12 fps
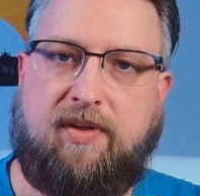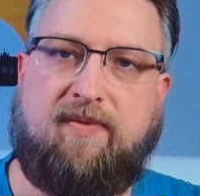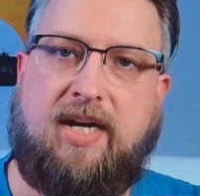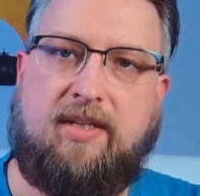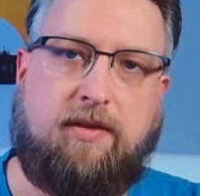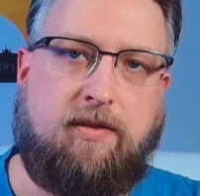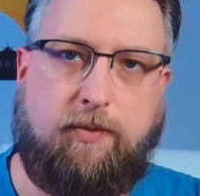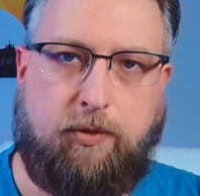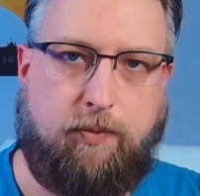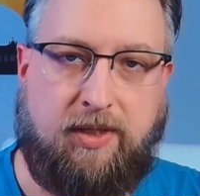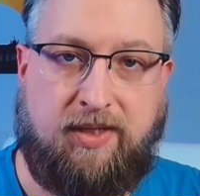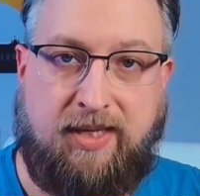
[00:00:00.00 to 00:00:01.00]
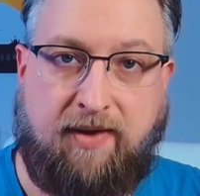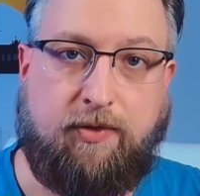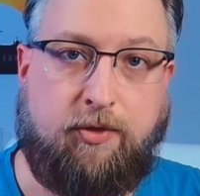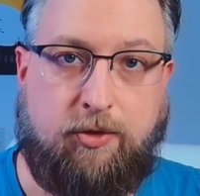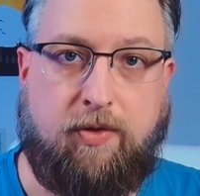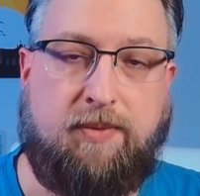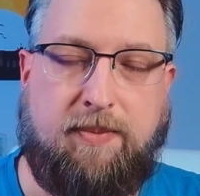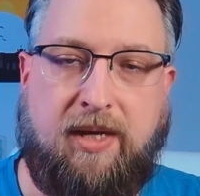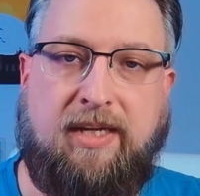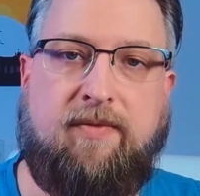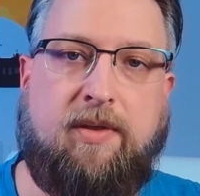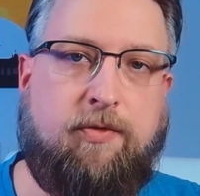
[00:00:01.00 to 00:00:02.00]
of devices which will never join
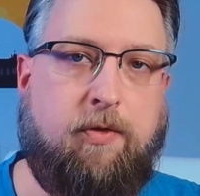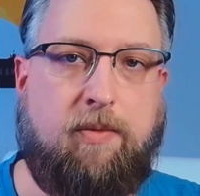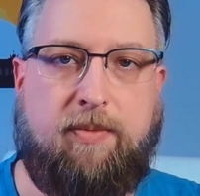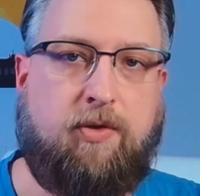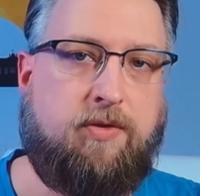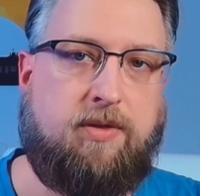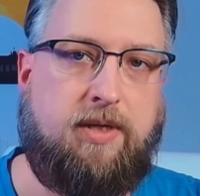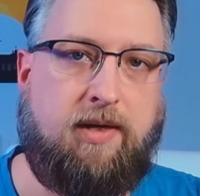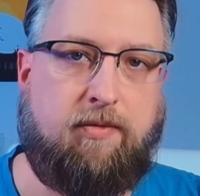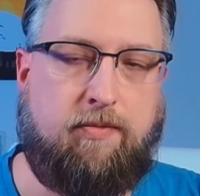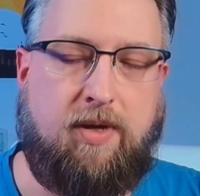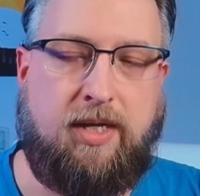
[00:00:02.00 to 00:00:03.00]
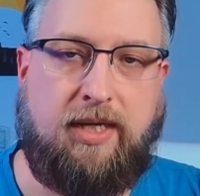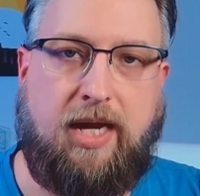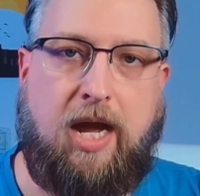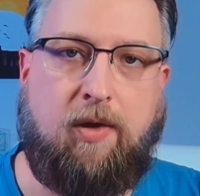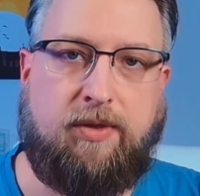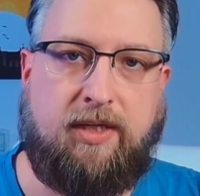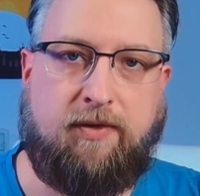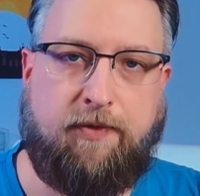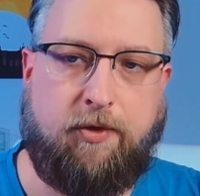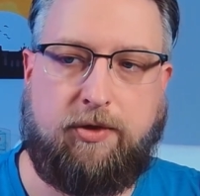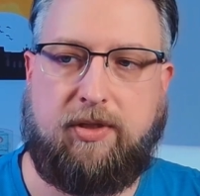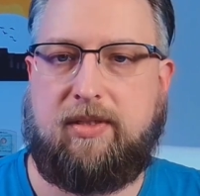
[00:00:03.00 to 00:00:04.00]
my inventory because they are running outdated
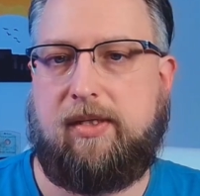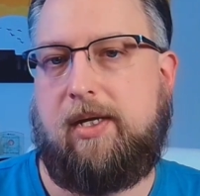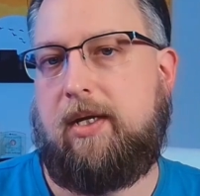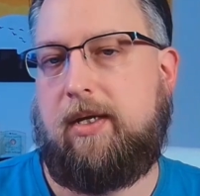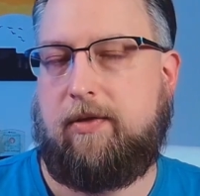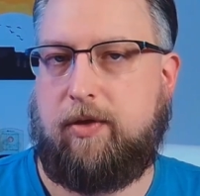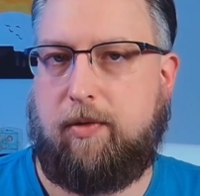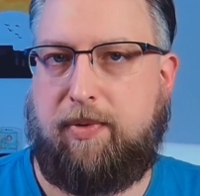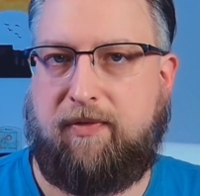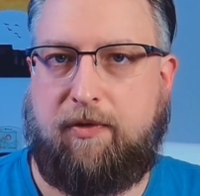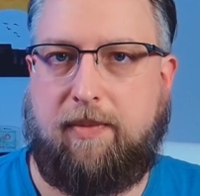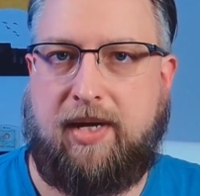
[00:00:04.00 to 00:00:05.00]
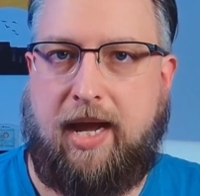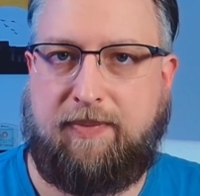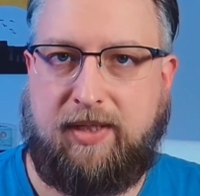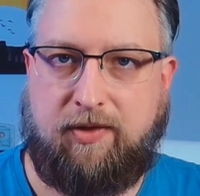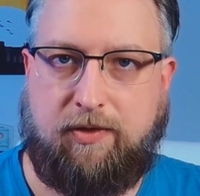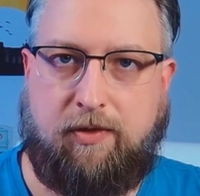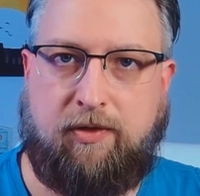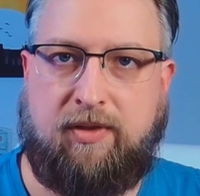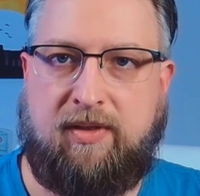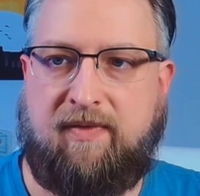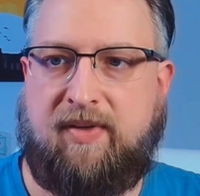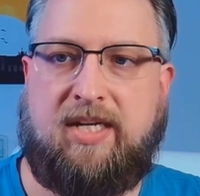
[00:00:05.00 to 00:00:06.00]
versions. So perform an update on all
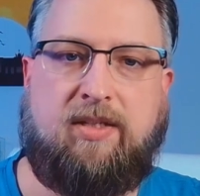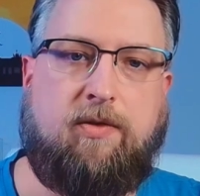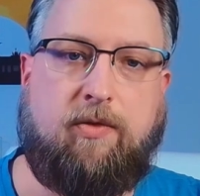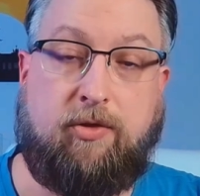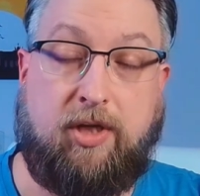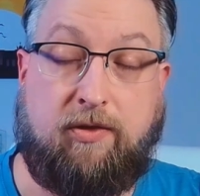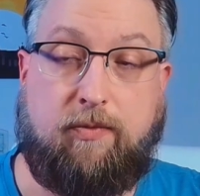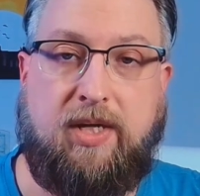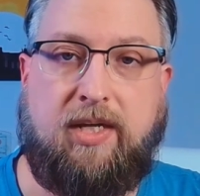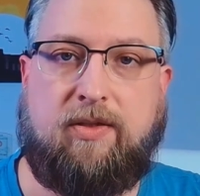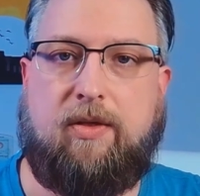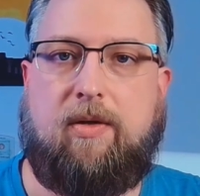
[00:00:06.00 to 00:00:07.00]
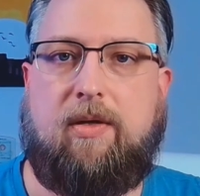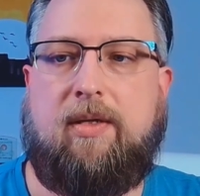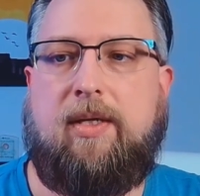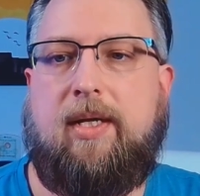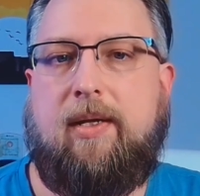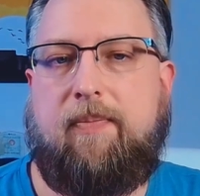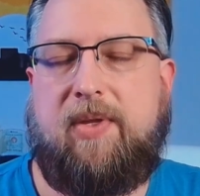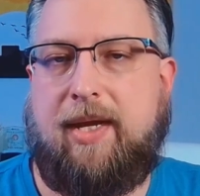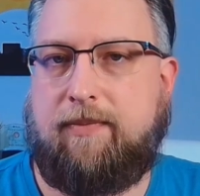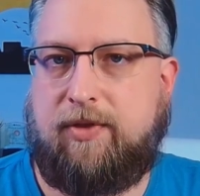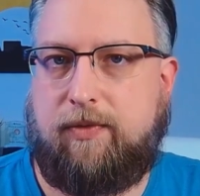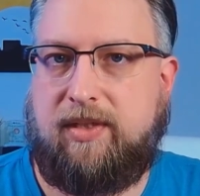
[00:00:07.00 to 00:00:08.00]
the devices or just reinstall the
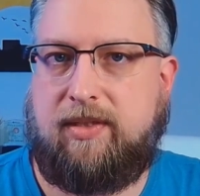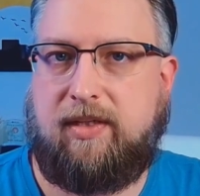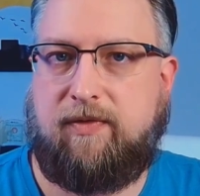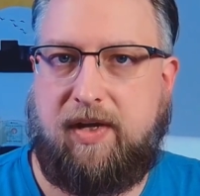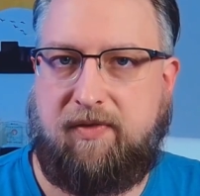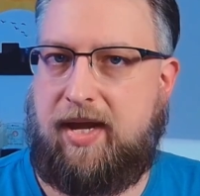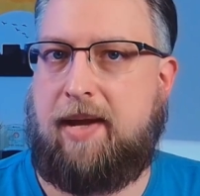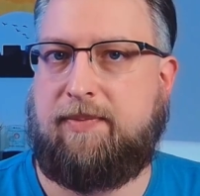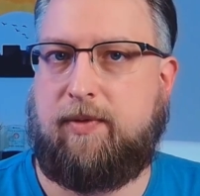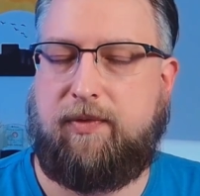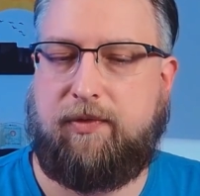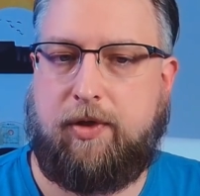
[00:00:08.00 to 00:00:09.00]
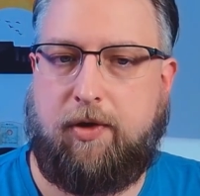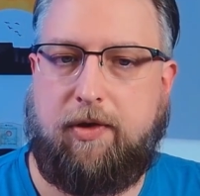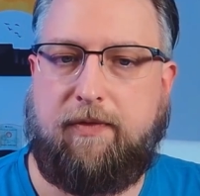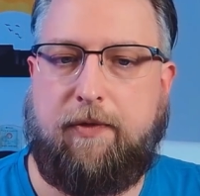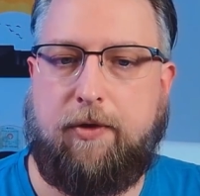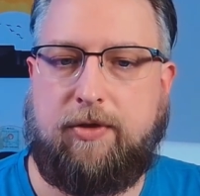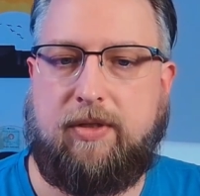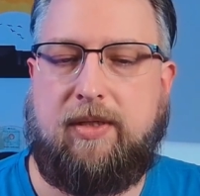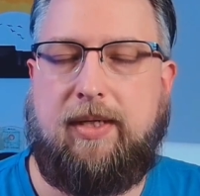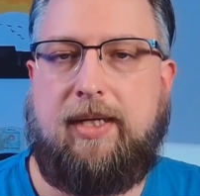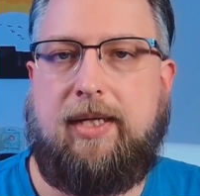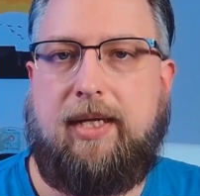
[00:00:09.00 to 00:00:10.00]
M365 apps with the current
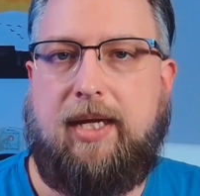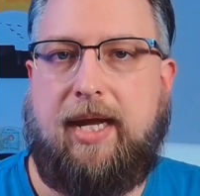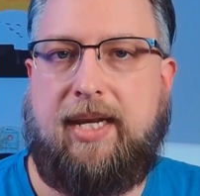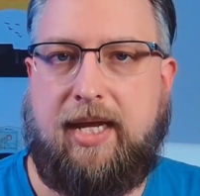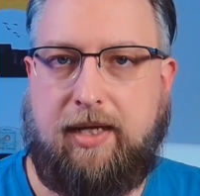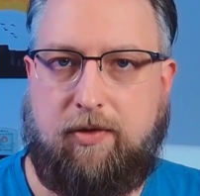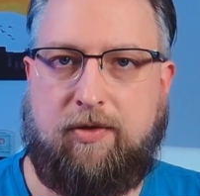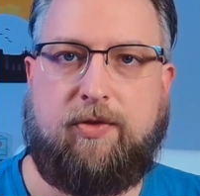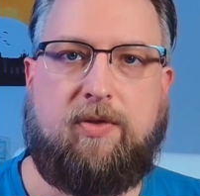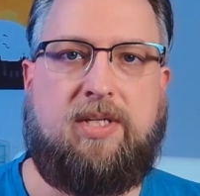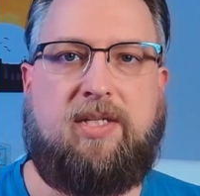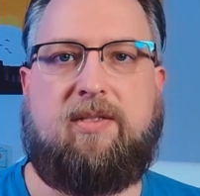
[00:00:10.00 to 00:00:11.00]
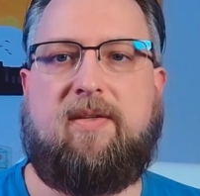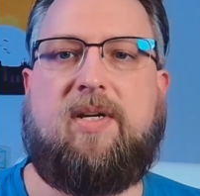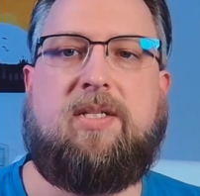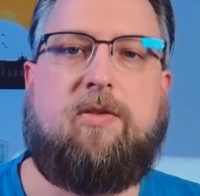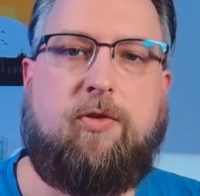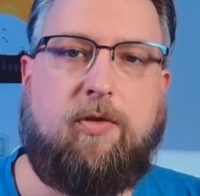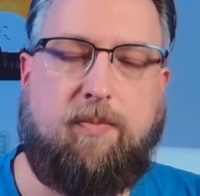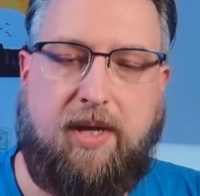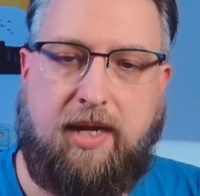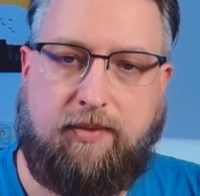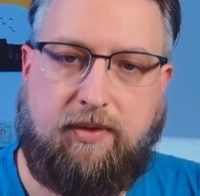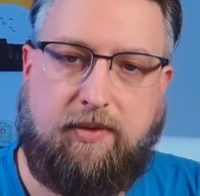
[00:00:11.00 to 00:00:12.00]
version, and then also these devices should
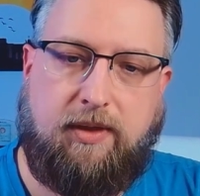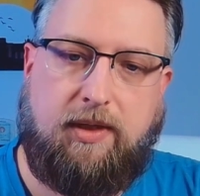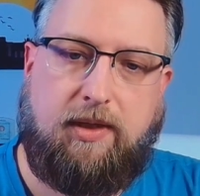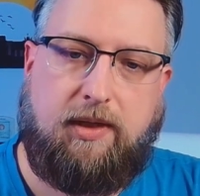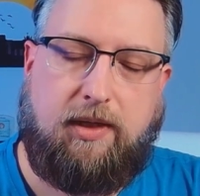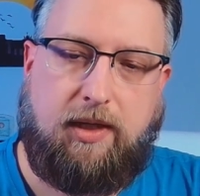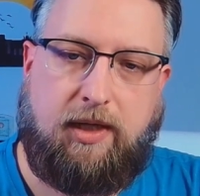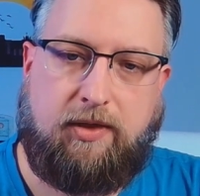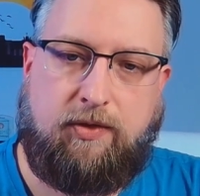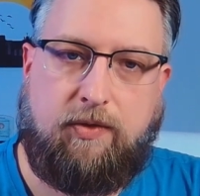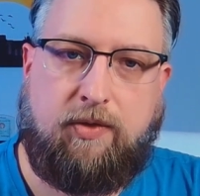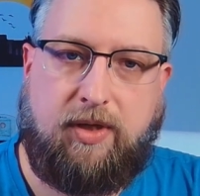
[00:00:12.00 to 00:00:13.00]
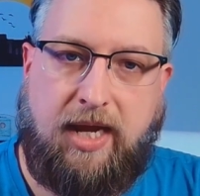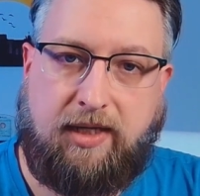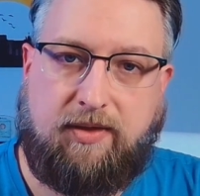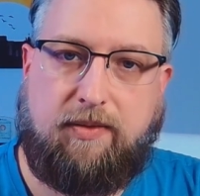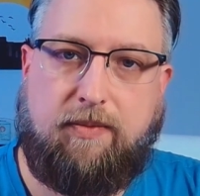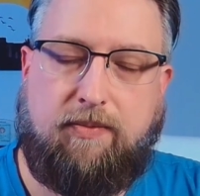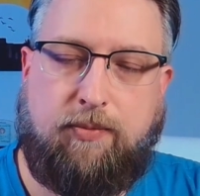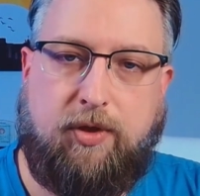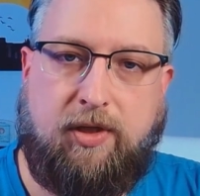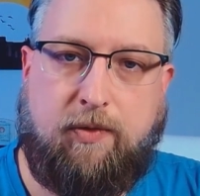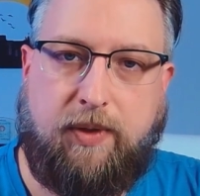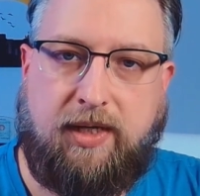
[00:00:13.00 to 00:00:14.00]
be able uh, to connect
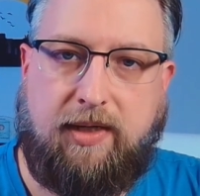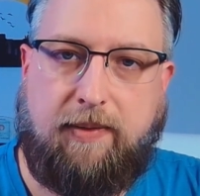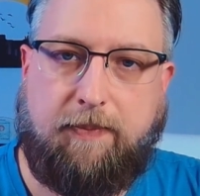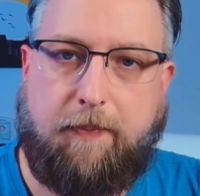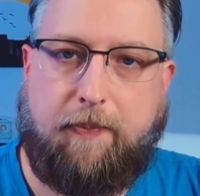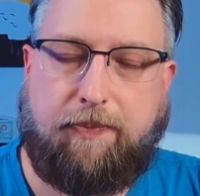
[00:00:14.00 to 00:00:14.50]
pretty quickly.